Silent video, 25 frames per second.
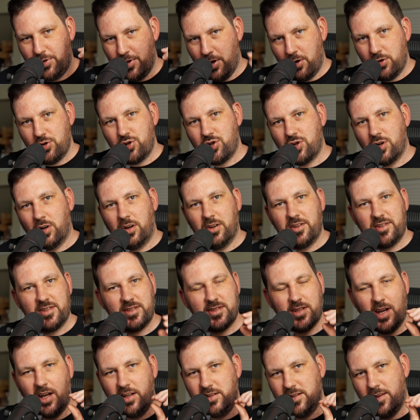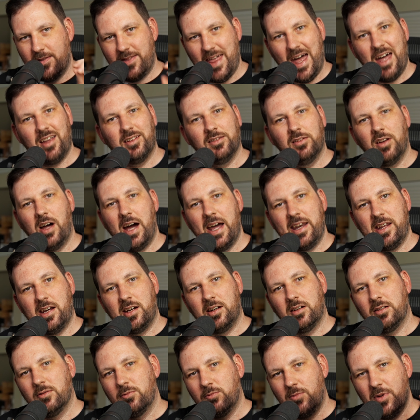those shots under that
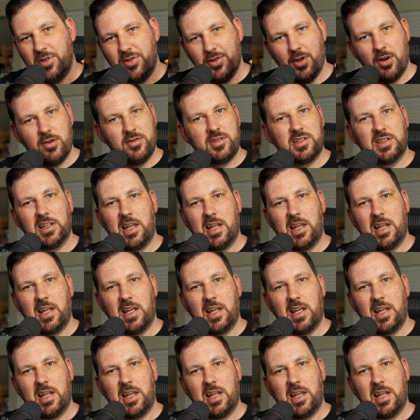lighting with those